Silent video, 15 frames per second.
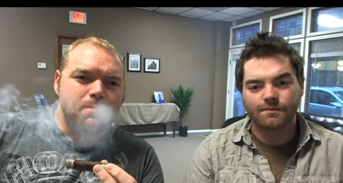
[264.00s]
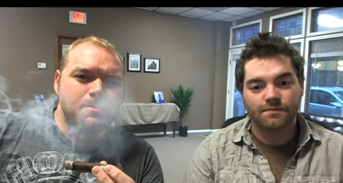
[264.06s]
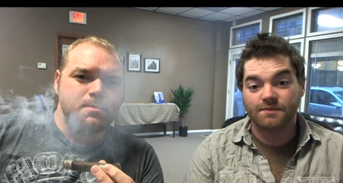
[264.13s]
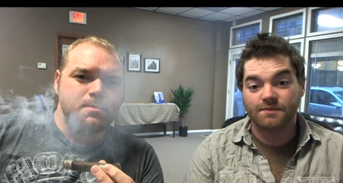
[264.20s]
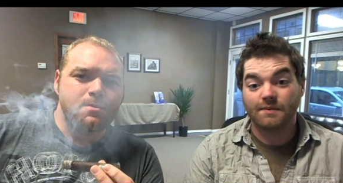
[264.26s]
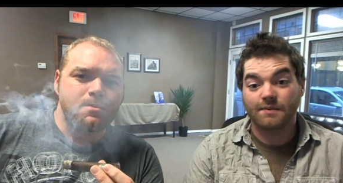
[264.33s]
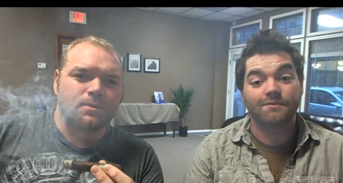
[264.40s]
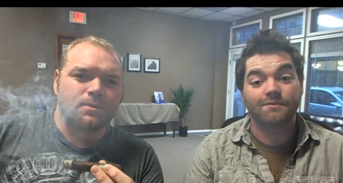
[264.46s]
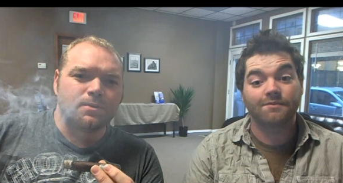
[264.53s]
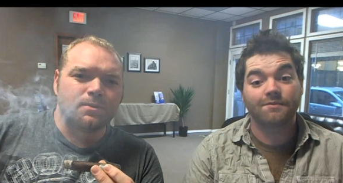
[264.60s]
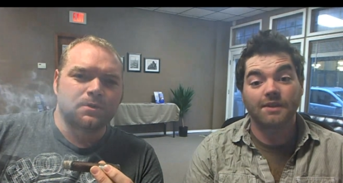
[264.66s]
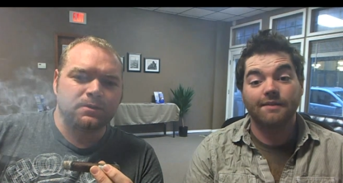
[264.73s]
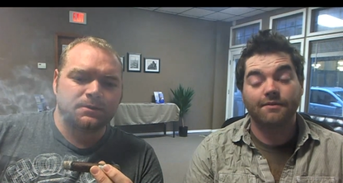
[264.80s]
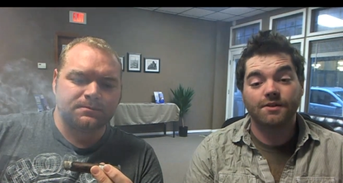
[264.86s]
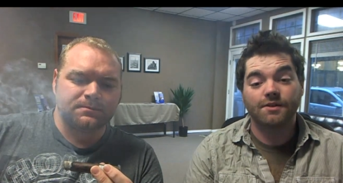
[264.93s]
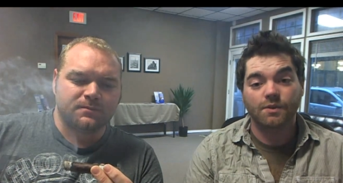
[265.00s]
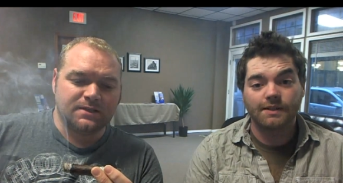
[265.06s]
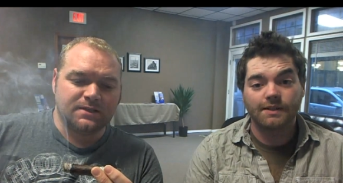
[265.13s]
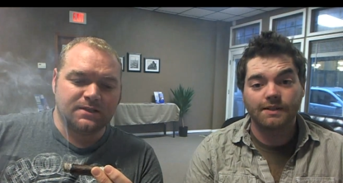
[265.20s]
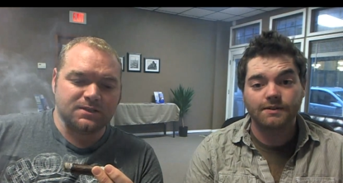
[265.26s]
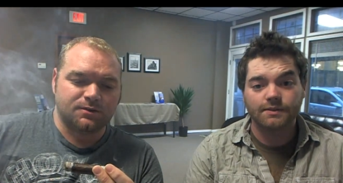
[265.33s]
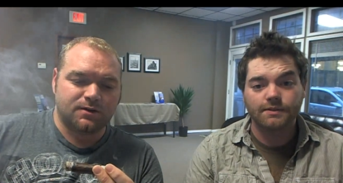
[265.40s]
Speaker 1: smell and flavor to it.
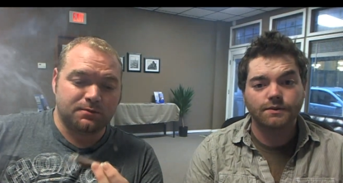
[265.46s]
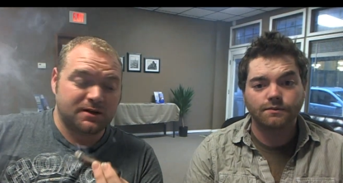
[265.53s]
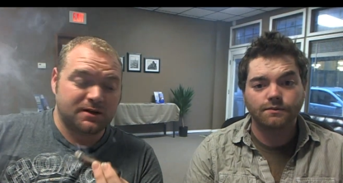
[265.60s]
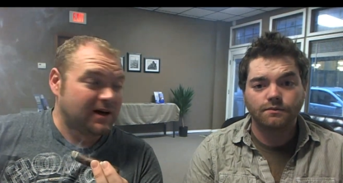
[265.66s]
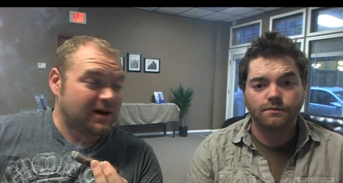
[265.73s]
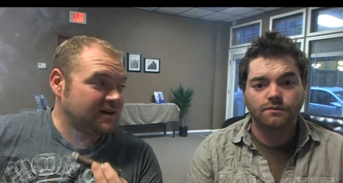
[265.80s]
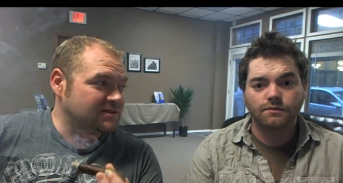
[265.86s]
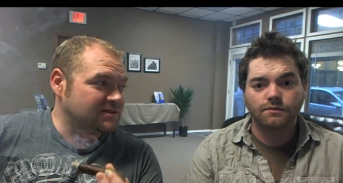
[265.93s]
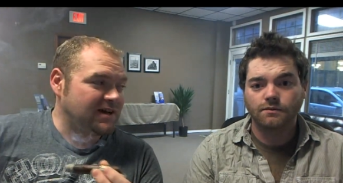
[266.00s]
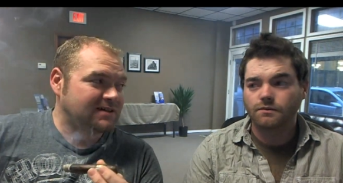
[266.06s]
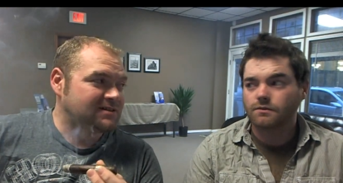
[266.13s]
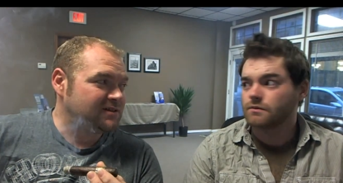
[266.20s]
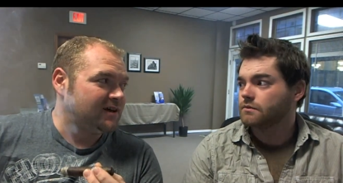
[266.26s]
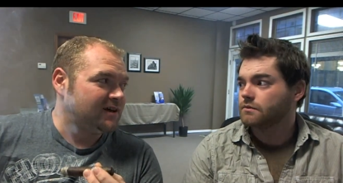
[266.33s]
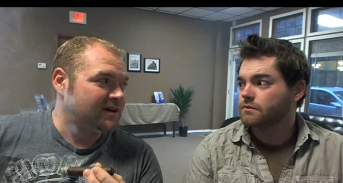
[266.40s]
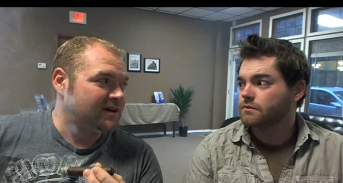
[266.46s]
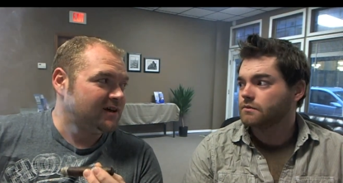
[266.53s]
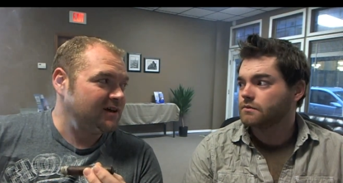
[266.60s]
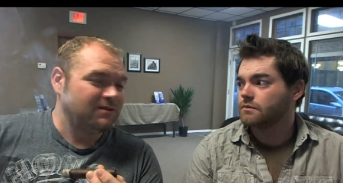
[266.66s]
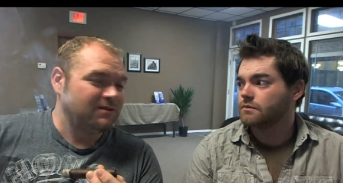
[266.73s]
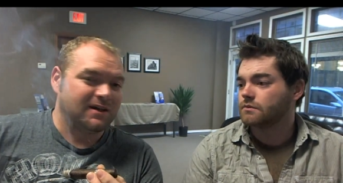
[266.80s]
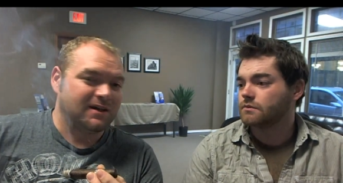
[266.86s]
It's a great blend. I just accidentally
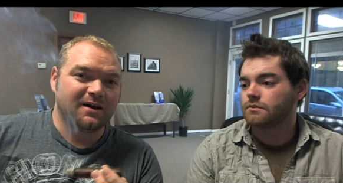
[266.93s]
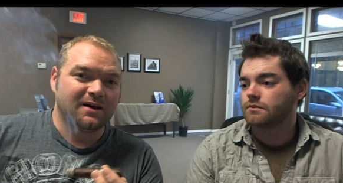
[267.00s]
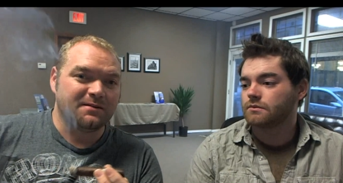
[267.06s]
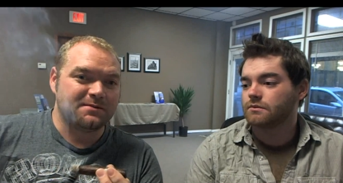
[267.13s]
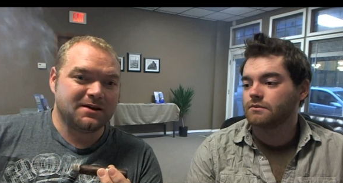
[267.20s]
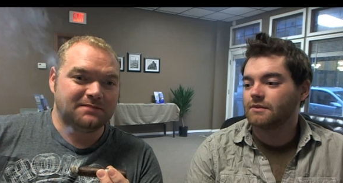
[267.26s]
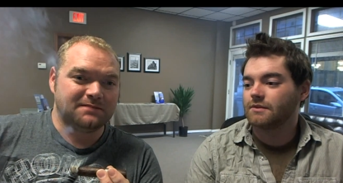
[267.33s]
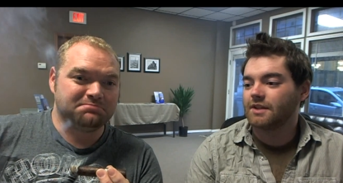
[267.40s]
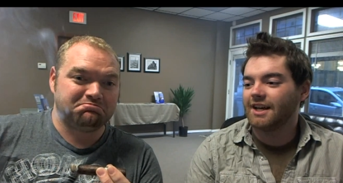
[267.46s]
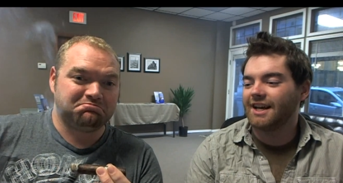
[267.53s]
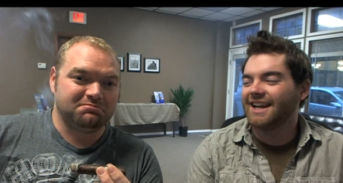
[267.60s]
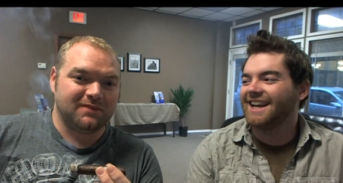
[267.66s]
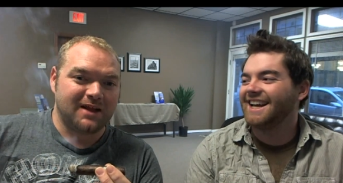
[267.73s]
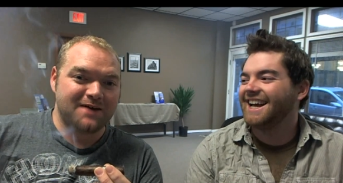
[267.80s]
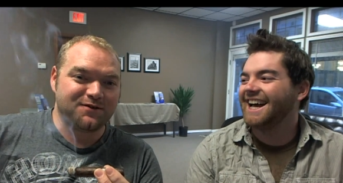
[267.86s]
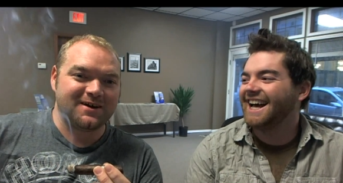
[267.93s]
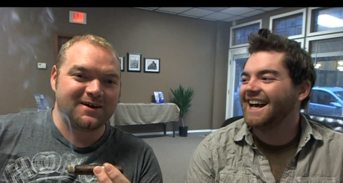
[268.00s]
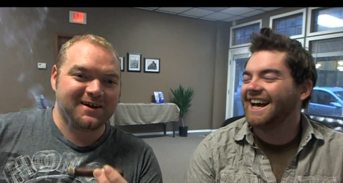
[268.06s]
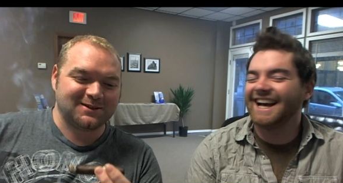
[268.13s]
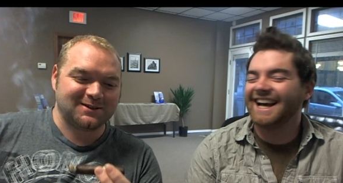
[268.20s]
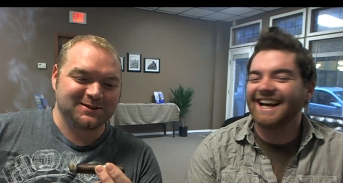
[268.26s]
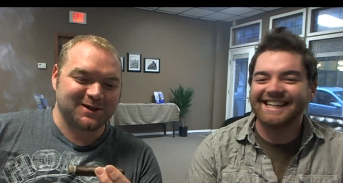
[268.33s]
inhaled that. I mean, I never
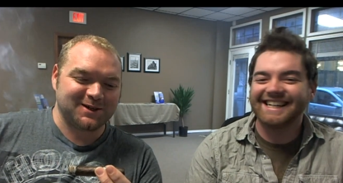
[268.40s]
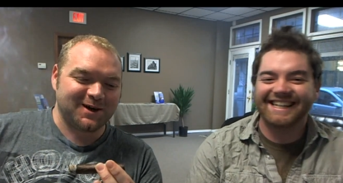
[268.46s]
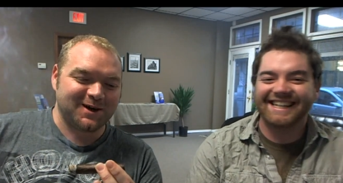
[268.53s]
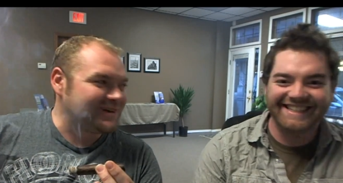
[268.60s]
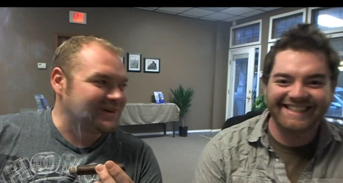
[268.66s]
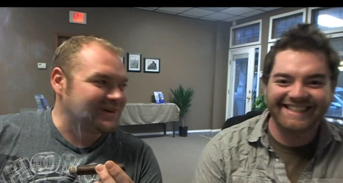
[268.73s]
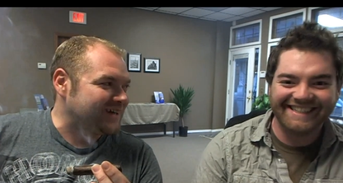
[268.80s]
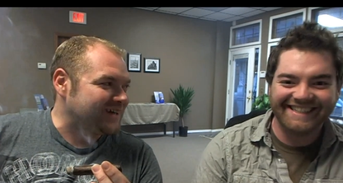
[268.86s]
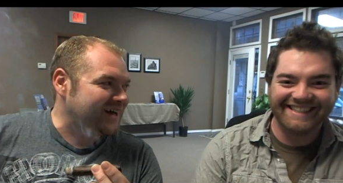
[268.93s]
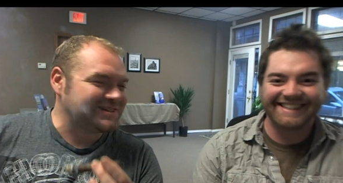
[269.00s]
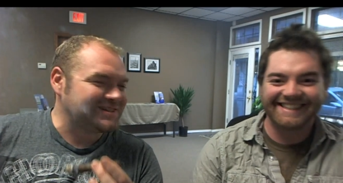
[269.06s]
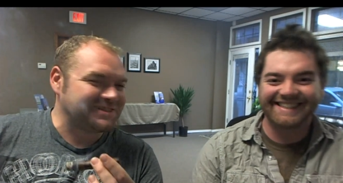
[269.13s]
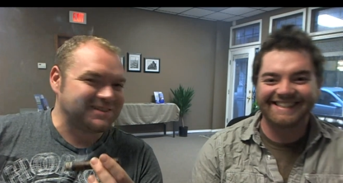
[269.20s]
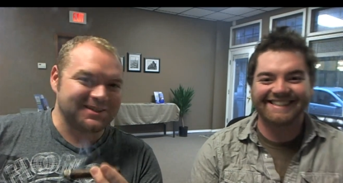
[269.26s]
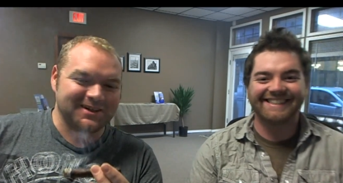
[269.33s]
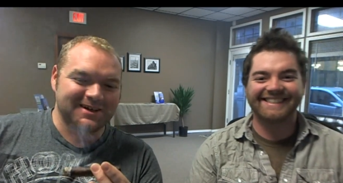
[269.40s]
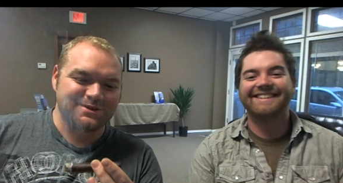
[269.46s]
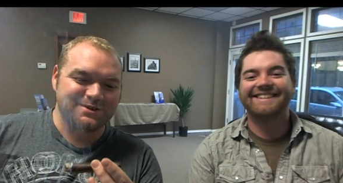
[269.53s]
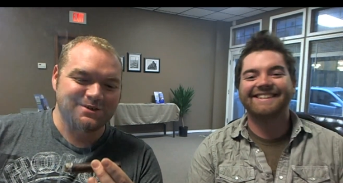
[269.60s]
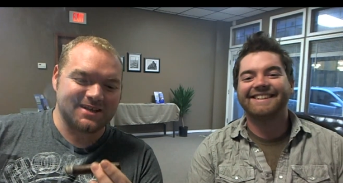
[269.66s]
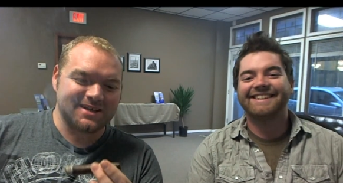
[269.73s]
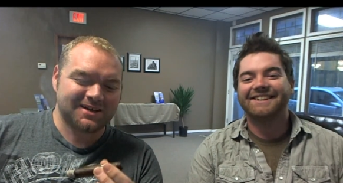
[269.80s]
inhale a cigar. I just accidentally. I mean,
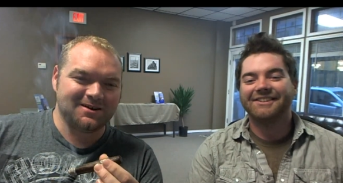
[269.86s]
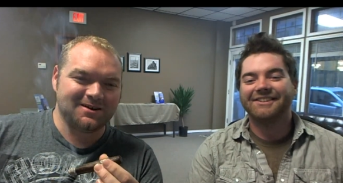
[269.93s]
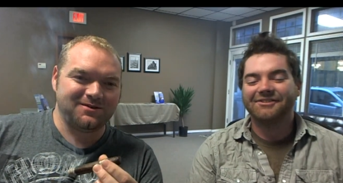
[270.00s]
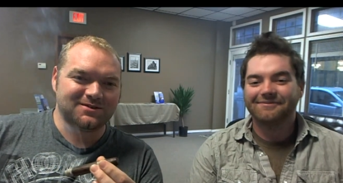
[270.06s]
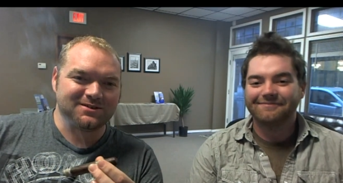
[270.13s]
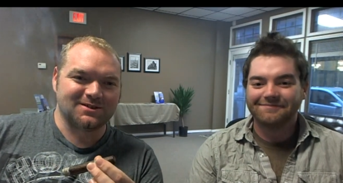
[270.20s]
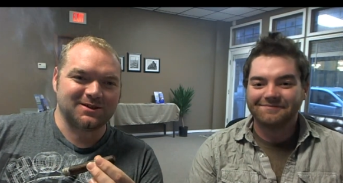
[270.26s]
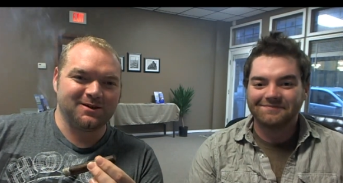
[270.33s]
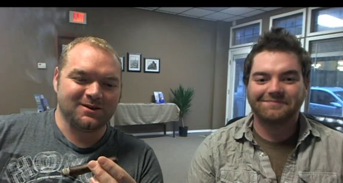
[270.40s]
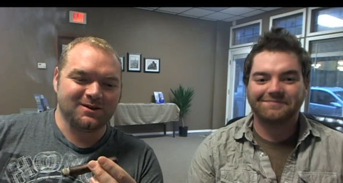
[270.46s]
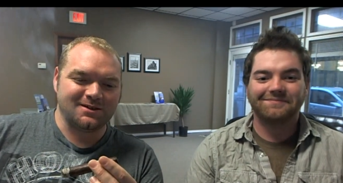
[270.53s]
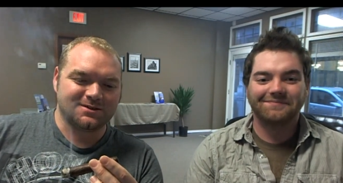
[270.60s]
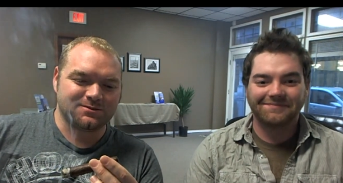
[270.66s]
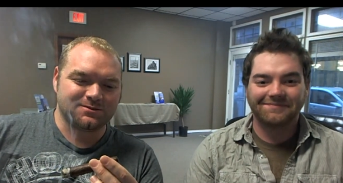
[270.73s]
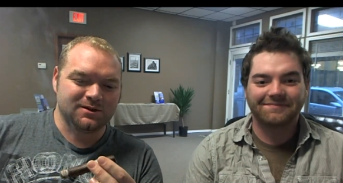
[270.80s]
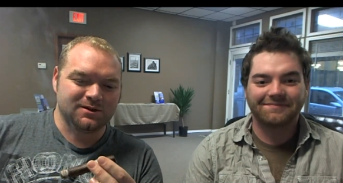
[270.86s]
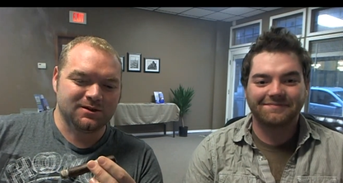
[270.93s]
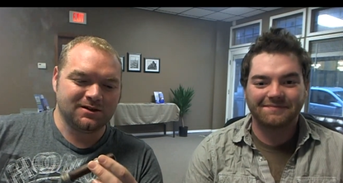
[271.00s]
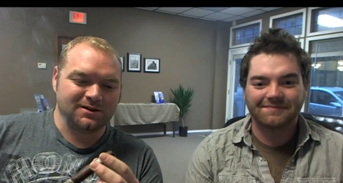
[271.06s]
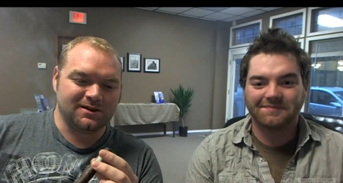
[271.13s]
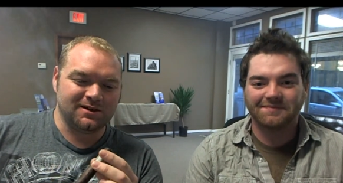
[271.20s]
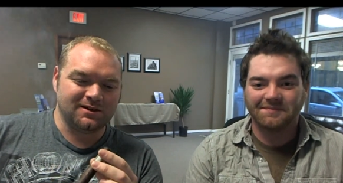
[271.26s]
it's that good of a cigar. It's
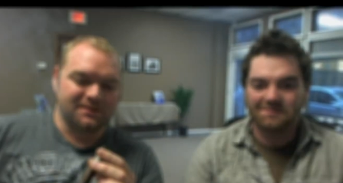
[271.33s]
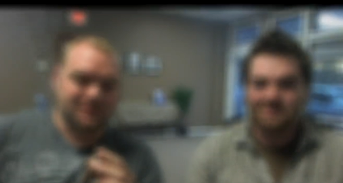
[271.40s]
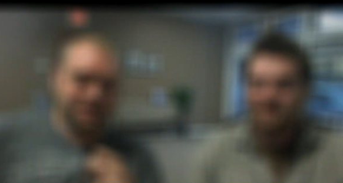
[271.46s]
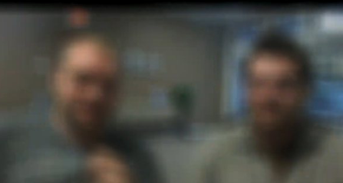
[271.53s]
really,